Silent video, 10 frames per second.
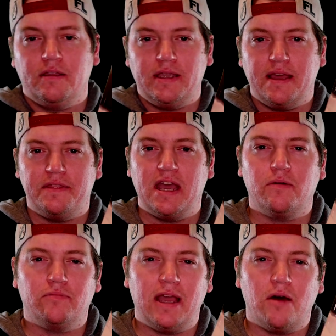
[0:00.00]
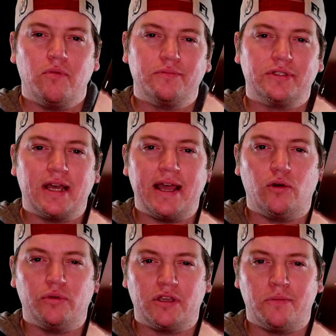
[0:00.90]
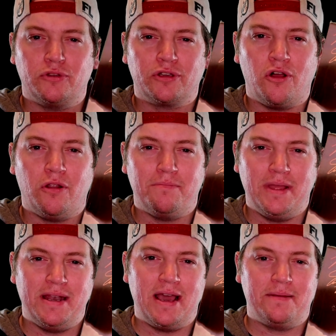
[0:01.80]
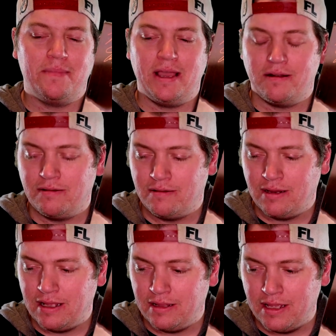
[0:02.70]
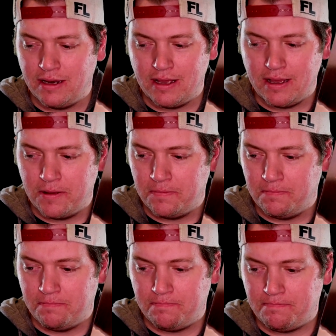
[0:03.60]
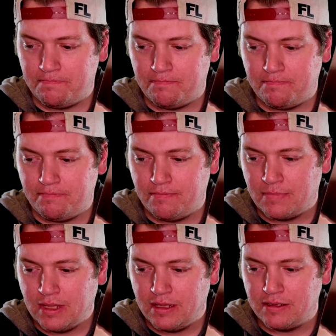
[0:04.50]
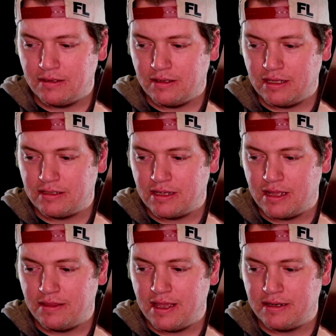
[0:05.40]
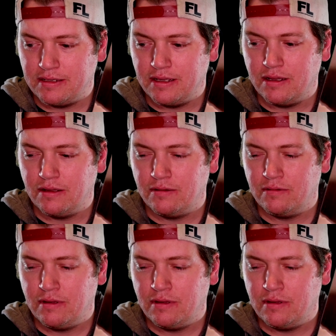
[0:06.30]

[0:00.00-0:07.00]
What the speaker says: yeah, the album's title was almost called Midnight Man. And then it said that